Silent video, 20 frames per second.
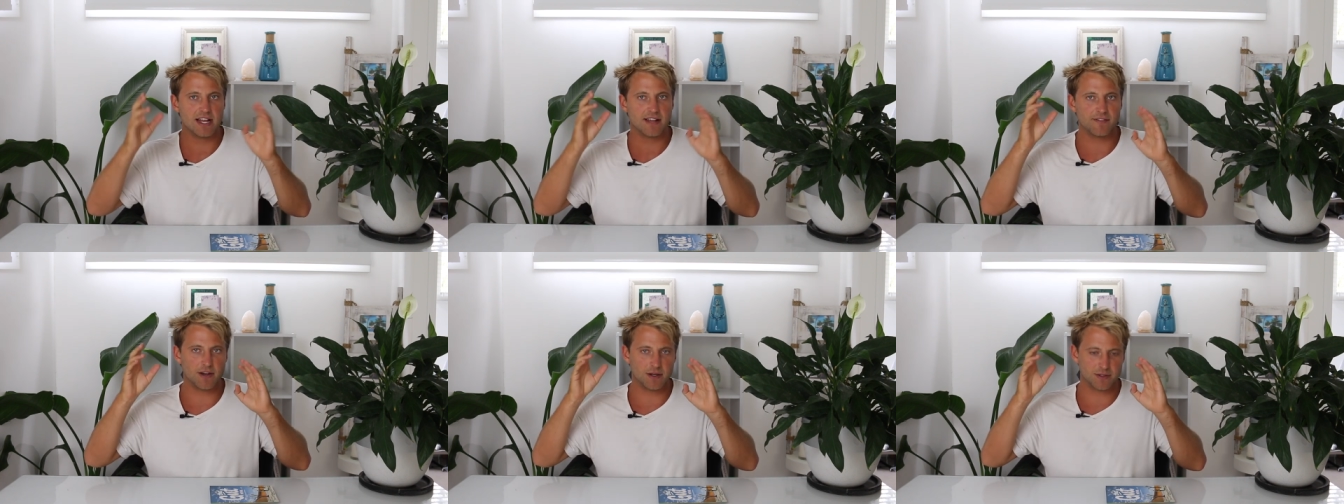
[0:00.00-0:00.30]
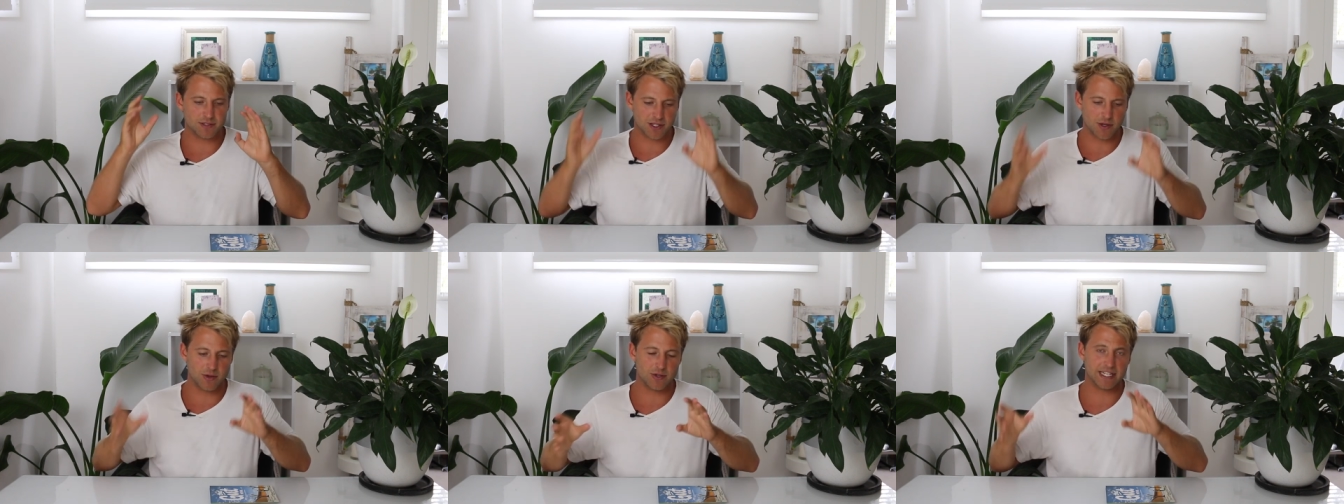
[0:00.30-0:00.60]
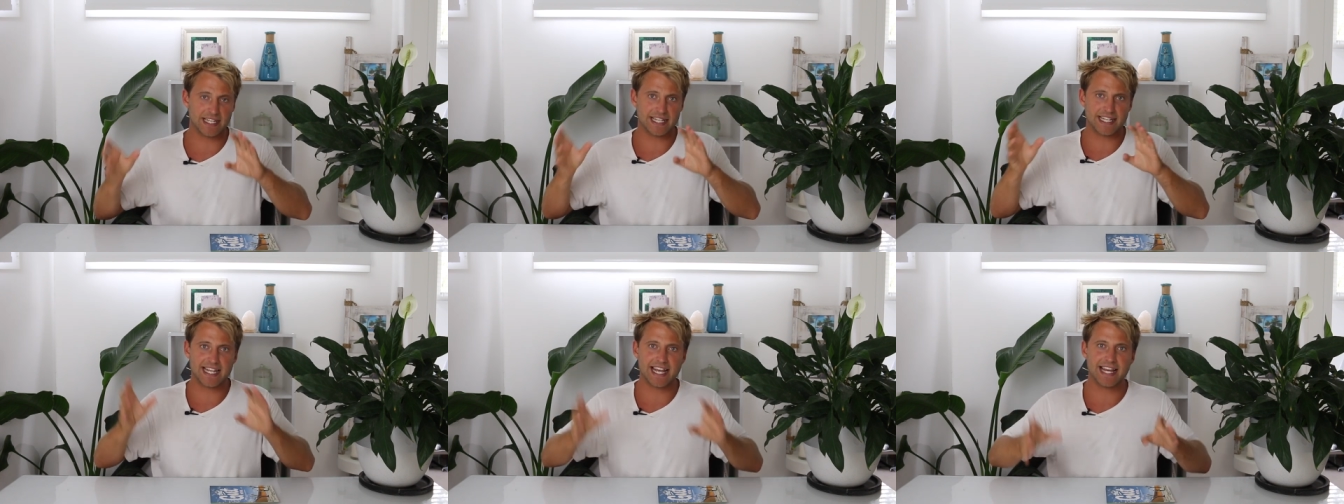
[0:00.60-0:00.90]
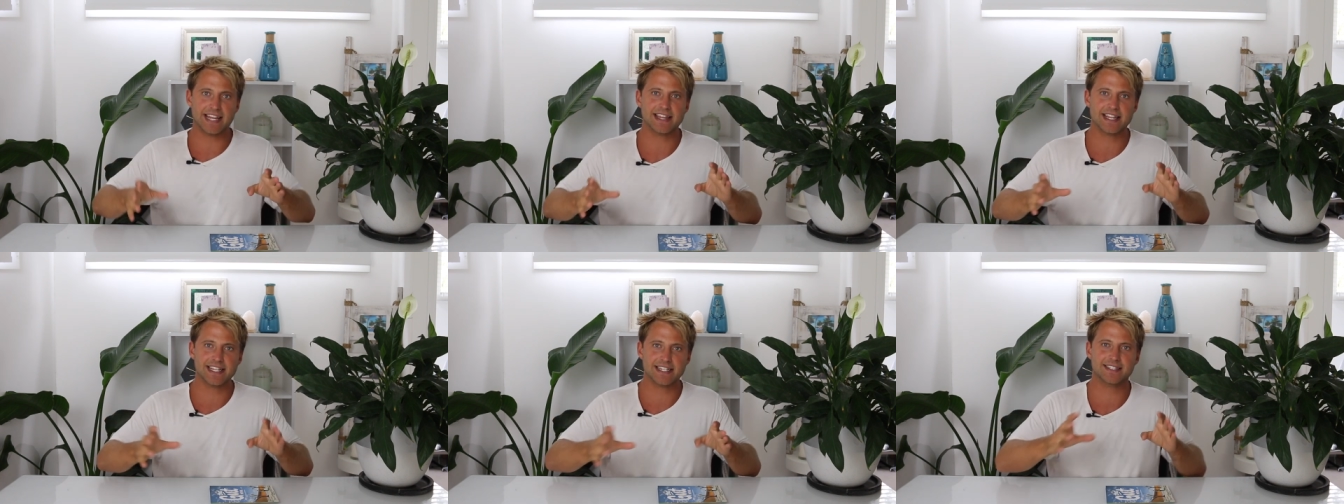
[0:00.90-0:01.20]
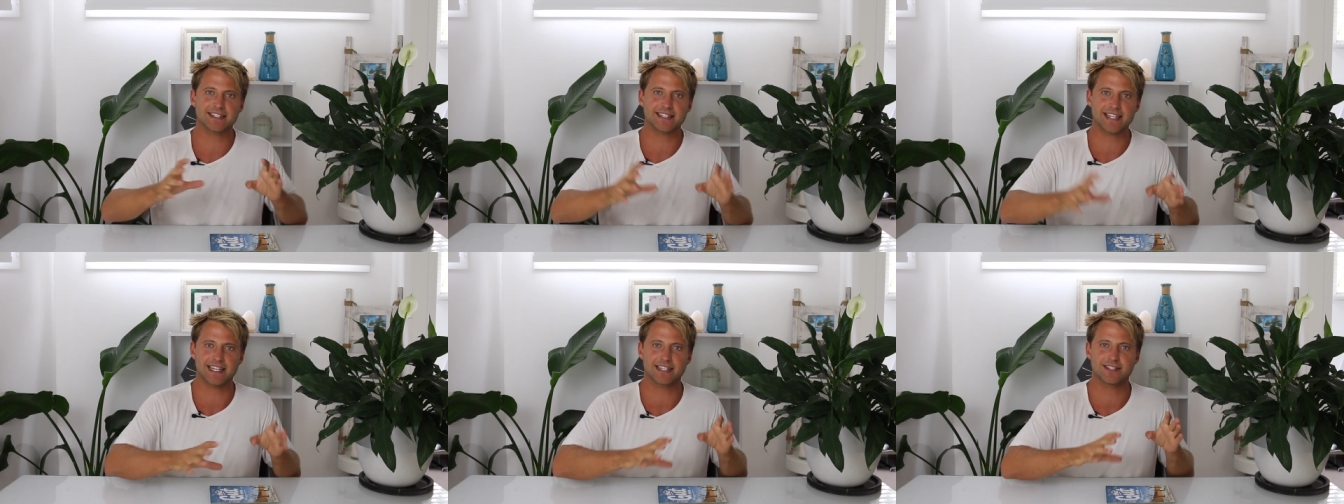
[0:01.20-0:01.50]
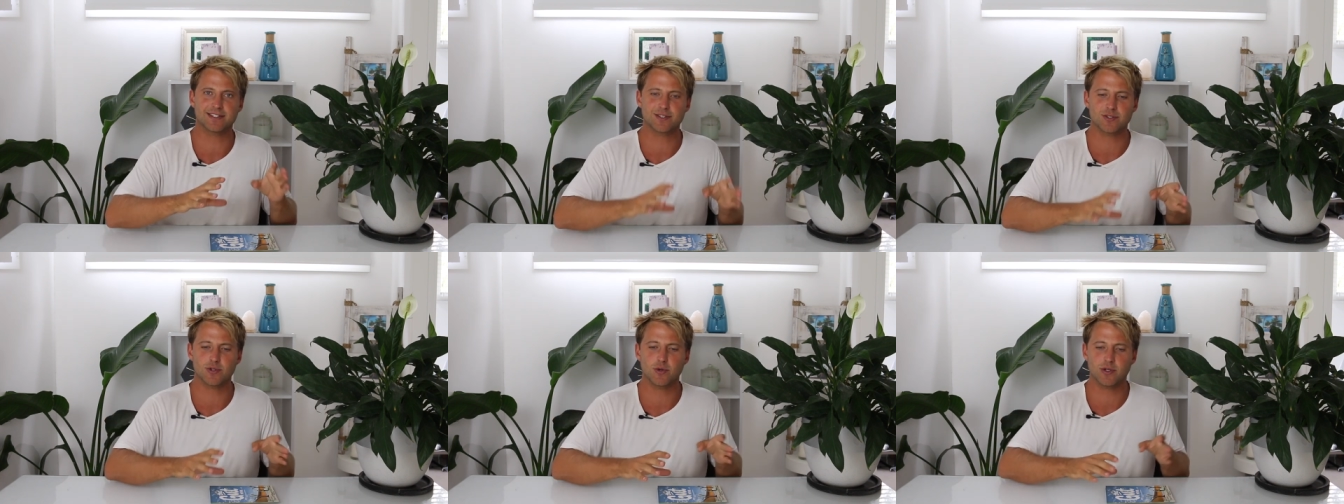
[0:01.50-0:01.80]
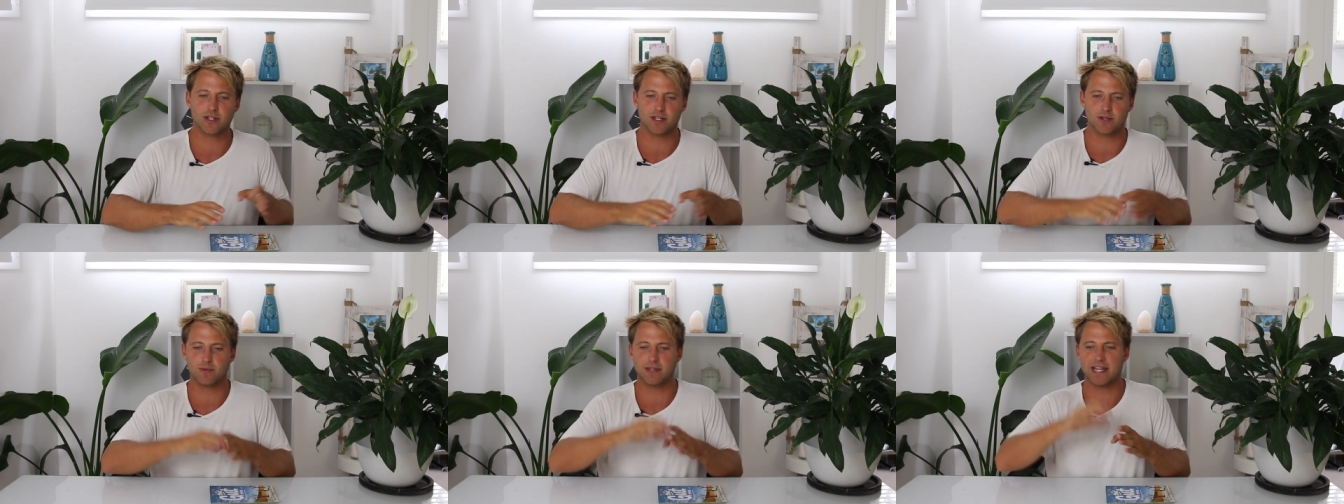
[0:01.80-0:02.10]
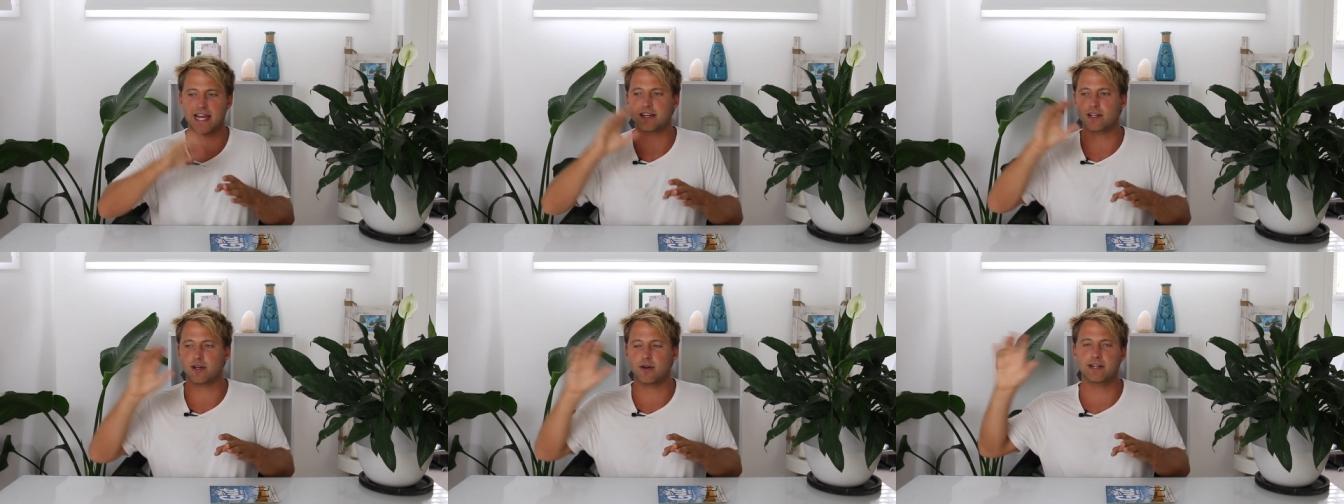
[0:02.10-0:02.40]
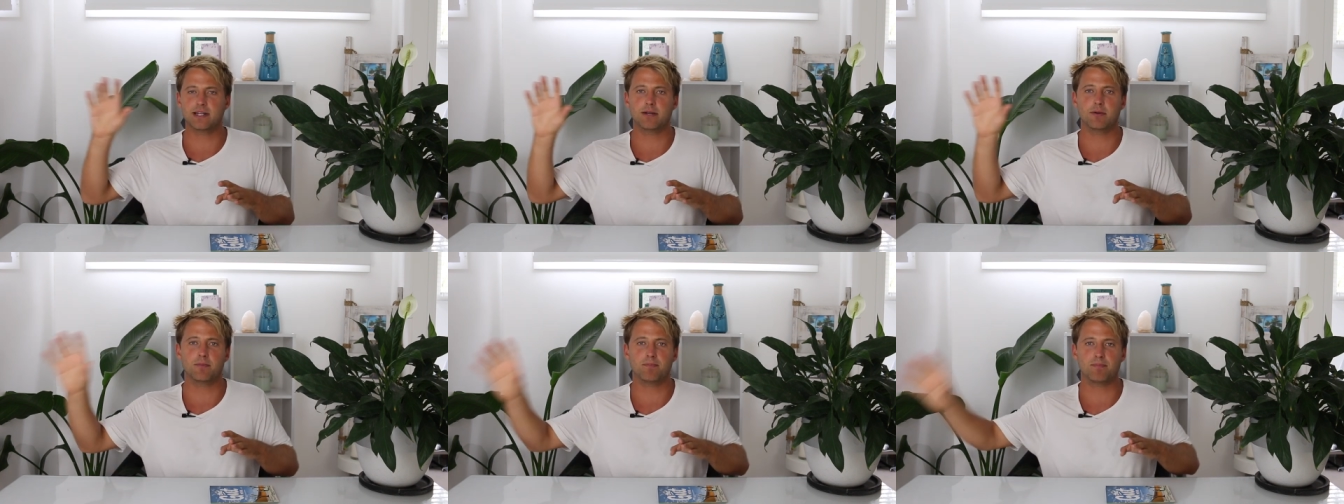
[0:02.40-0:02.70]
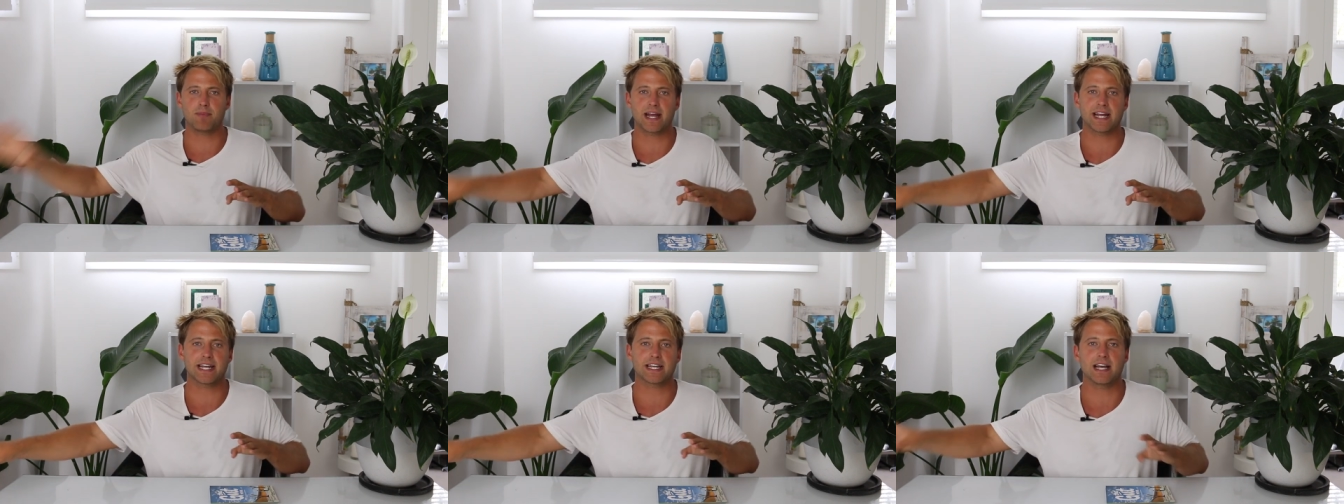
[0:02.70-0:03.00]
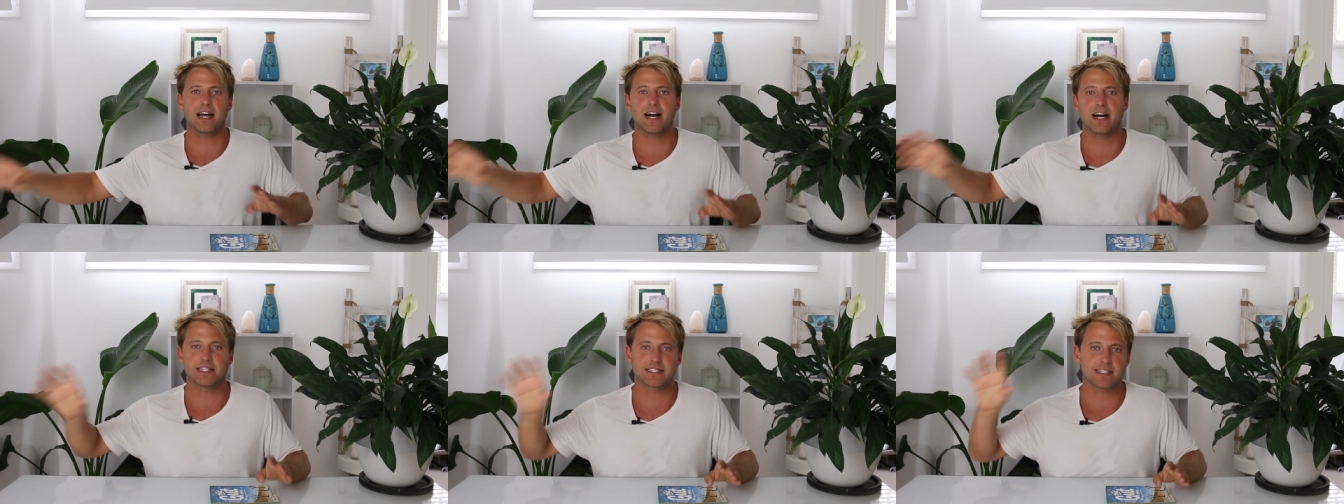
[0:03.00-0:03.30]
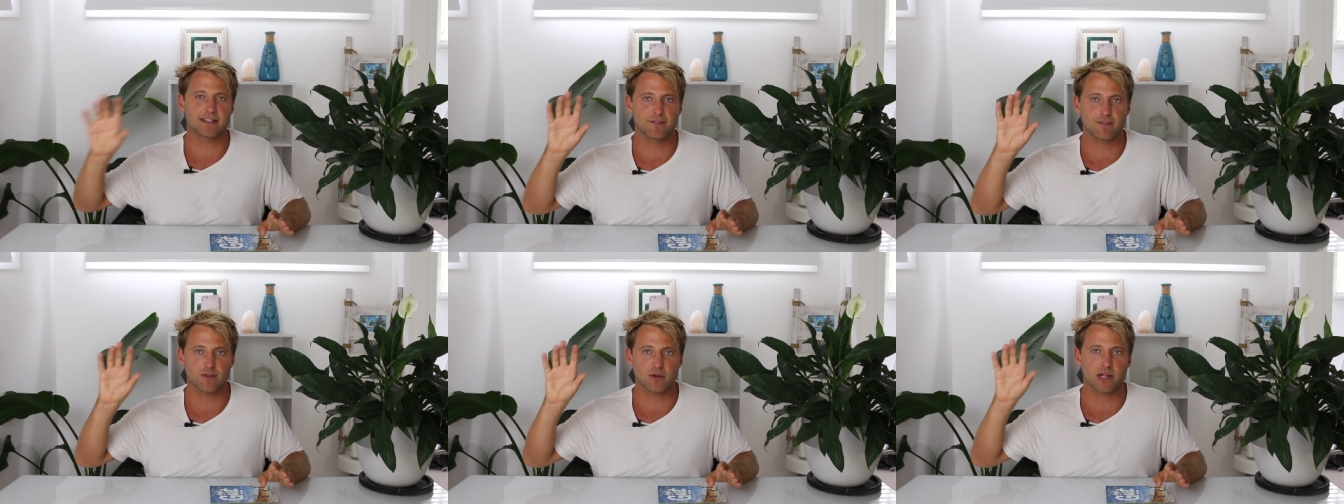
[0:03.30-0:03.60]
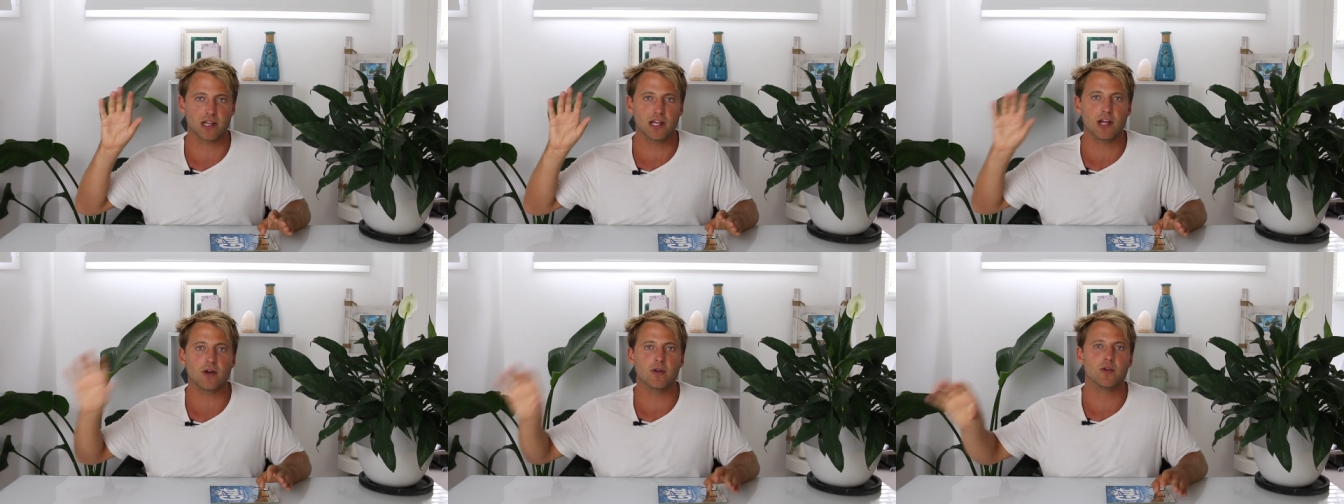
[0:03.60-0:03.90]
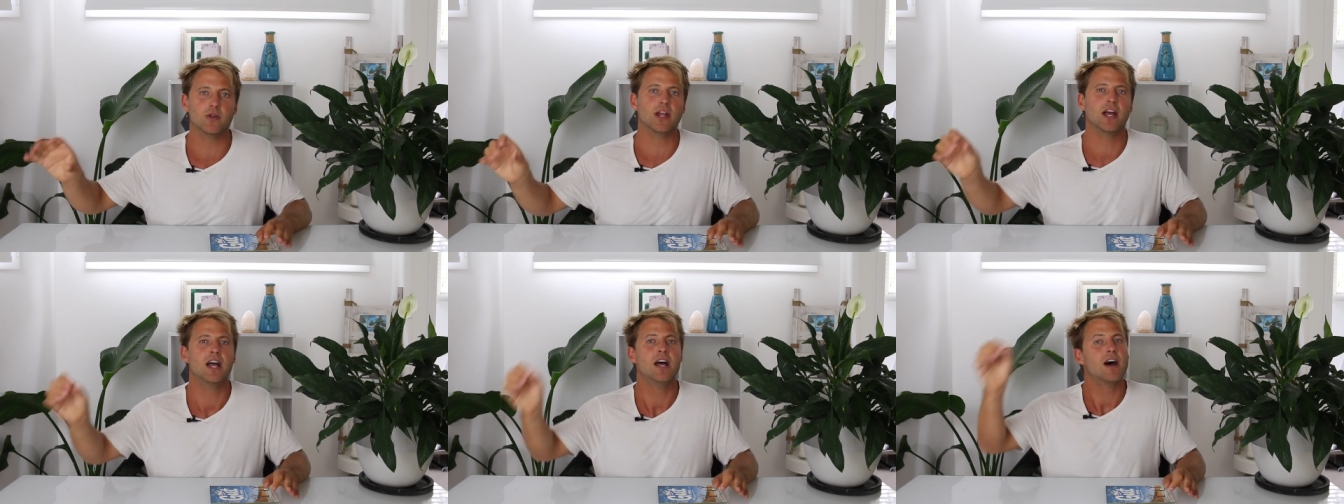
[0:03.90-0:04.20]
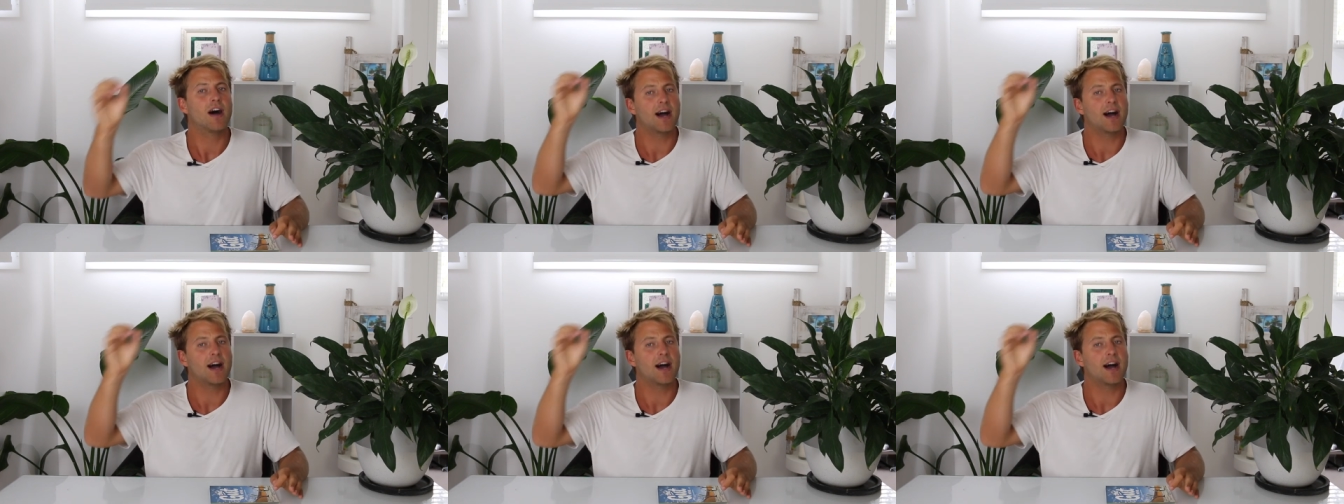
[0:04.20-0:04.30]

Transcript: if I was going to get this thing sorted without going to a bank asking for a loan.